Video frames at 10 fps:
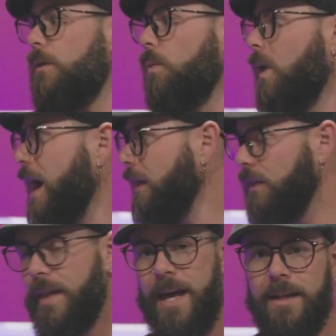While
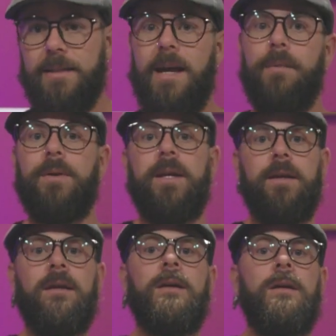that is
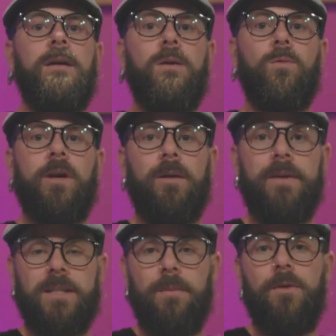happening, we're gonna
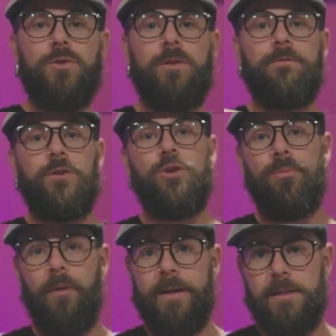mix emulsion for two
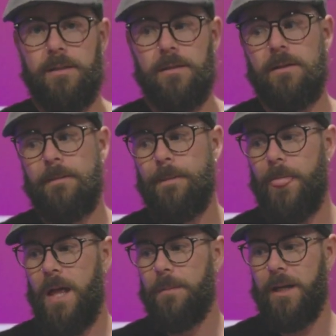prints.
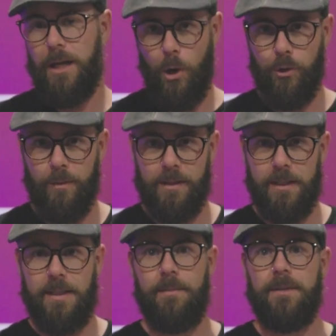I'm gonna coat them at the
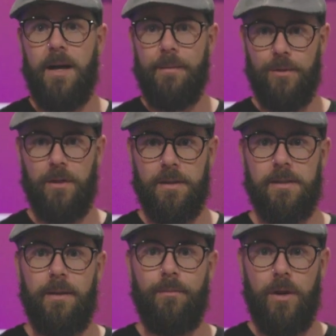same time using the
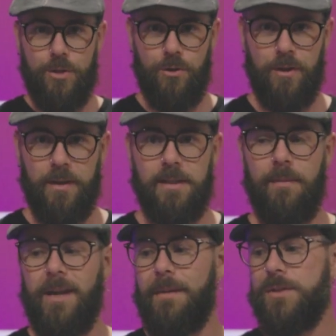same brush, using the
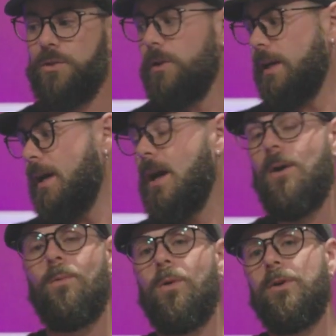same chemistry.
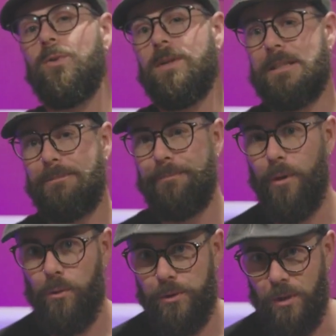We're going to
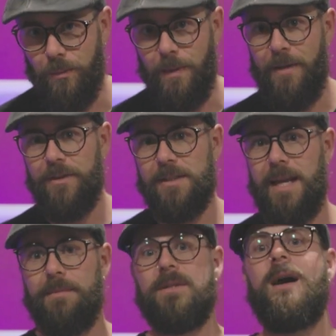expose them at the
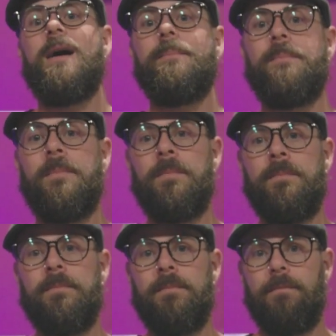same time
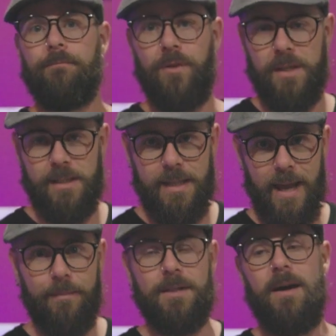for the
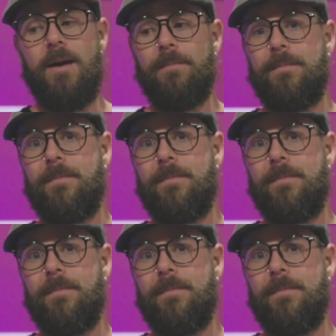same time.